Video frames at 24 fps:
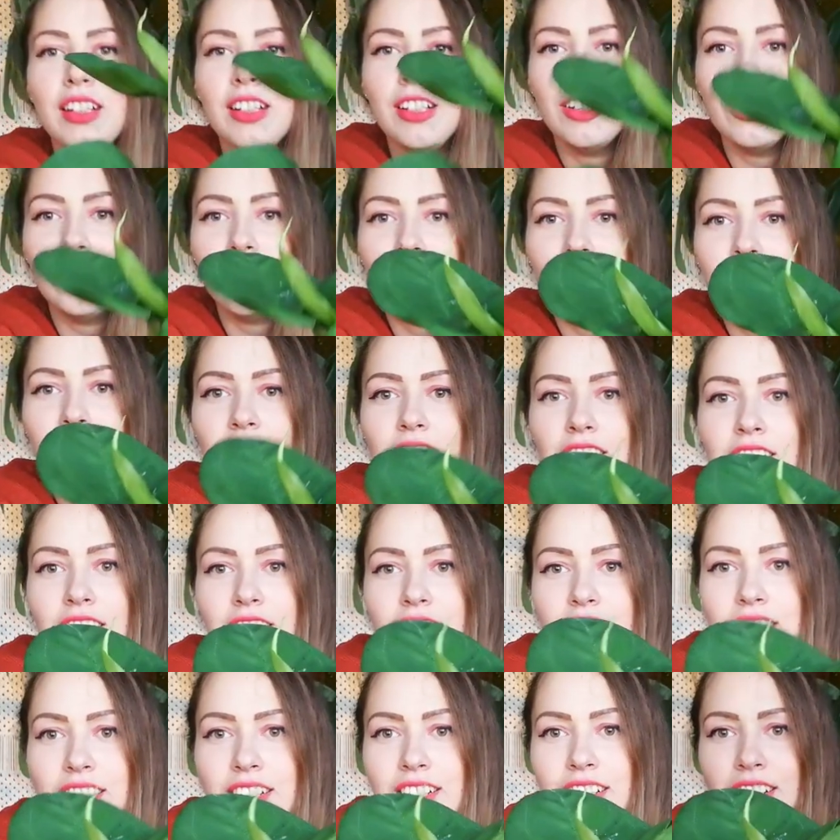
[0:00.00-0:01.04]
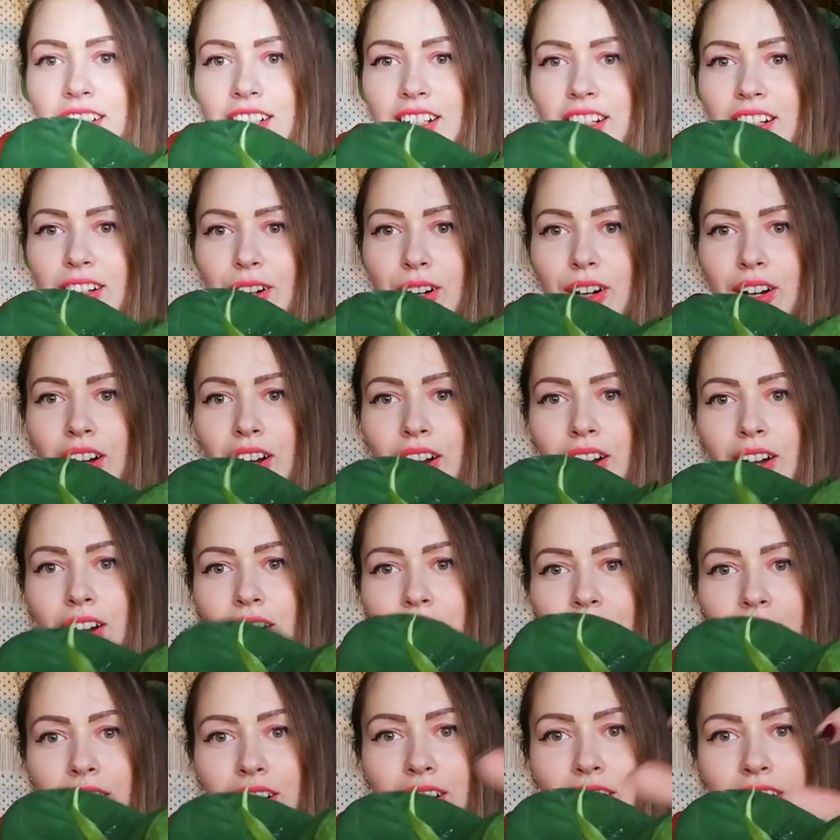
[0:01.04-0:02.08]
Look.
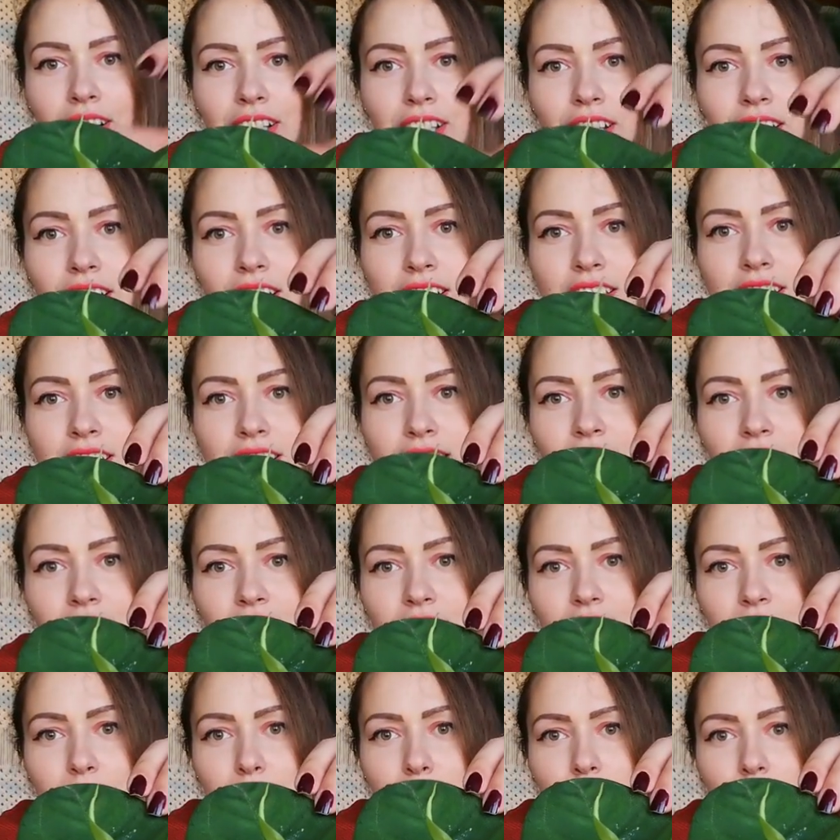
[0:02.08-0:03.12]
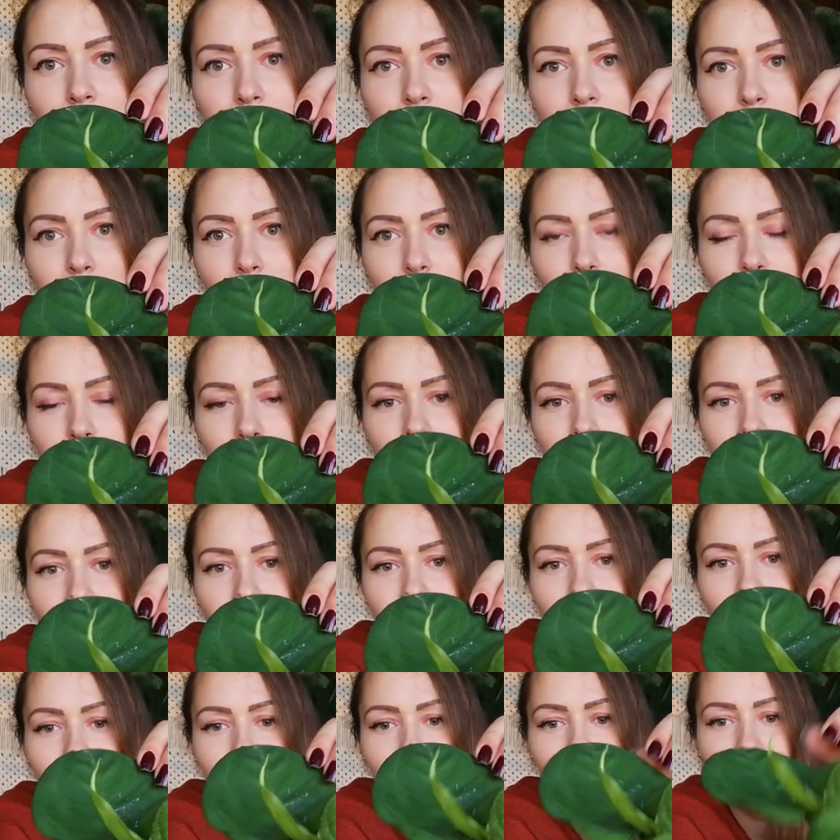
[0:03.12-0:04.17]
Isn't that the most
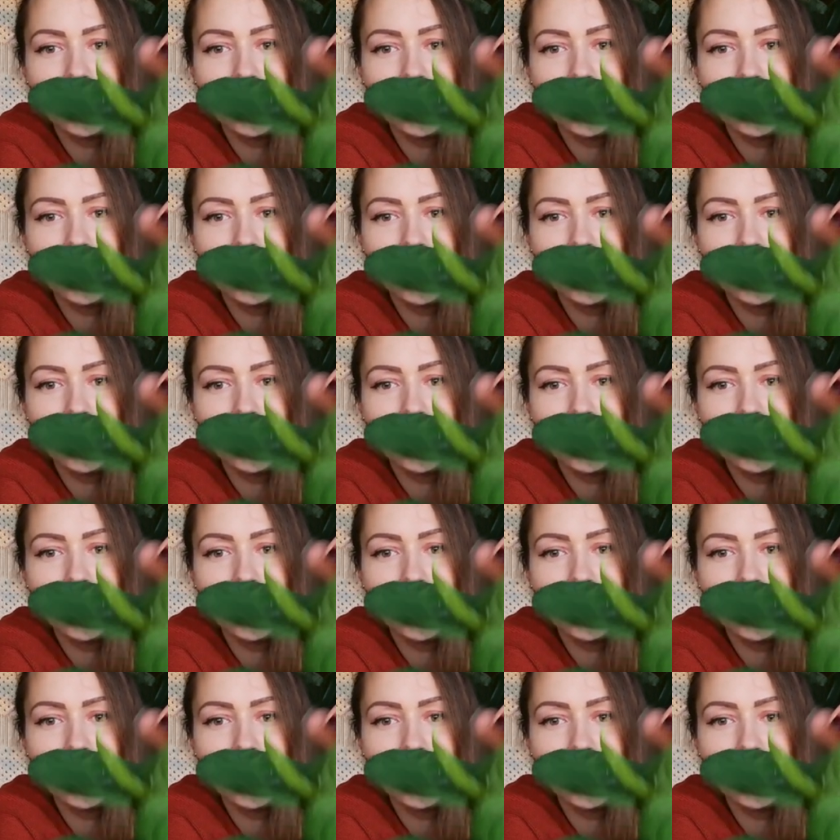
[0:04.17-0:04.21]
beautiful